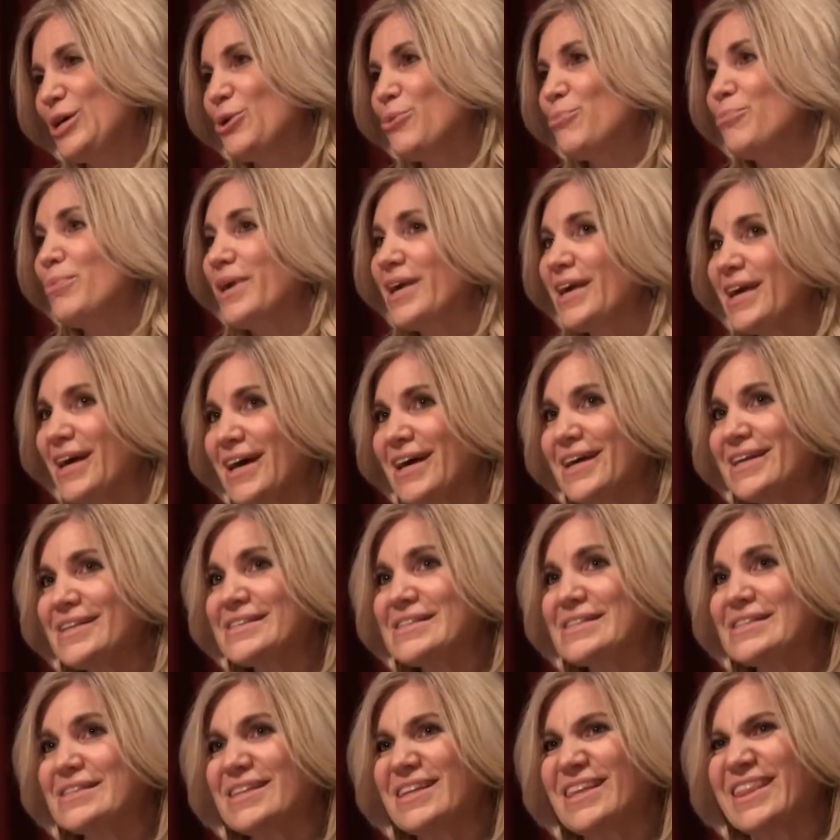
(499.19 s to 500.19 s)
because
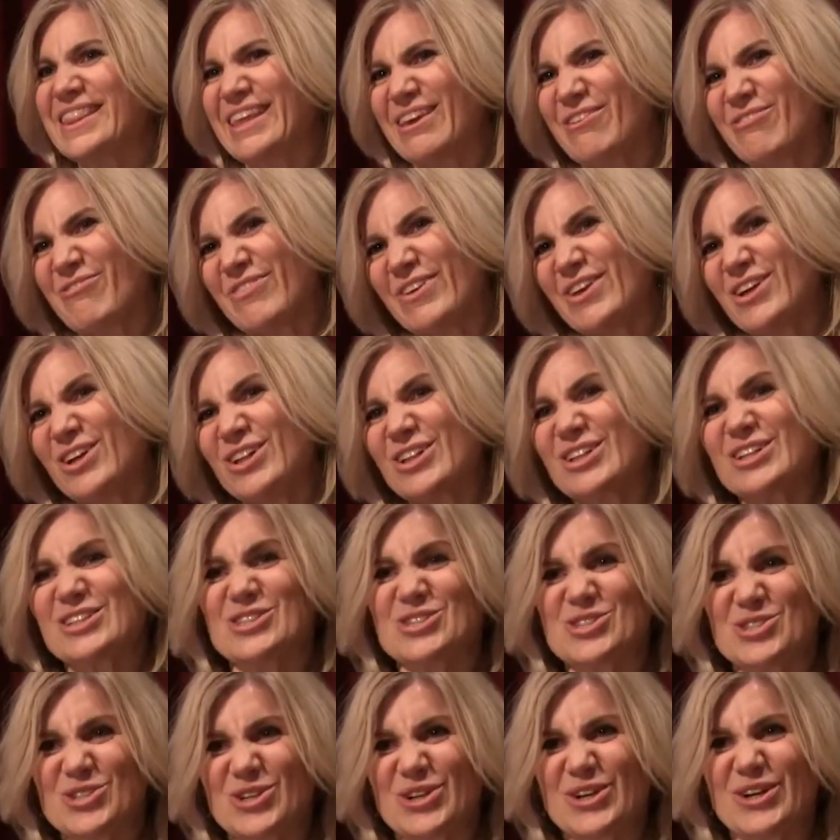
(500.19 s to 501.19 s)
they feel
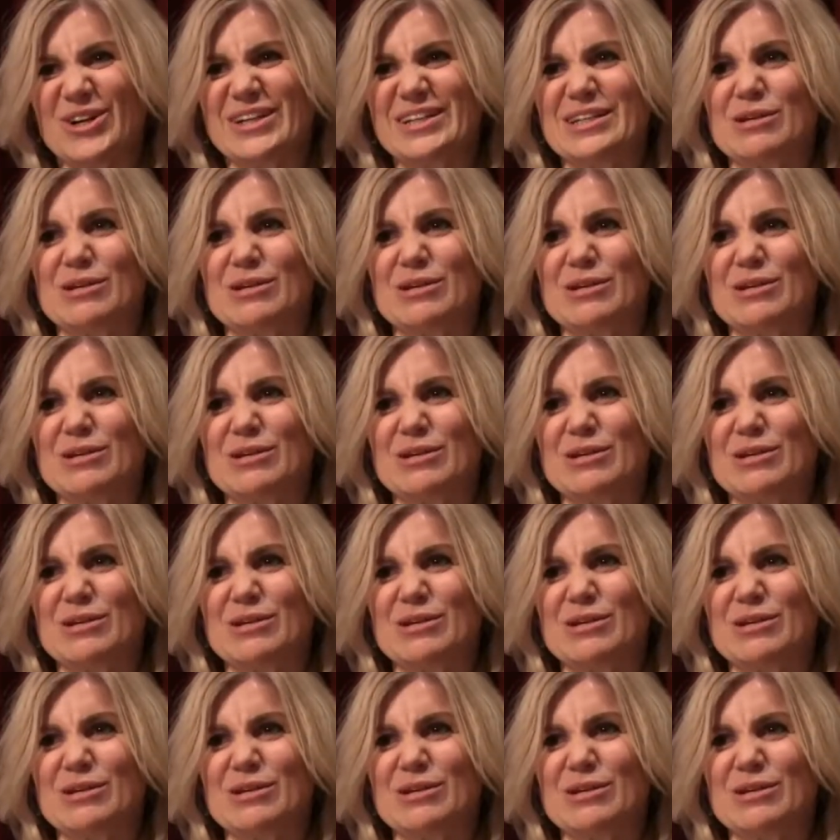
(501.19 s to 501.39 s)
concerned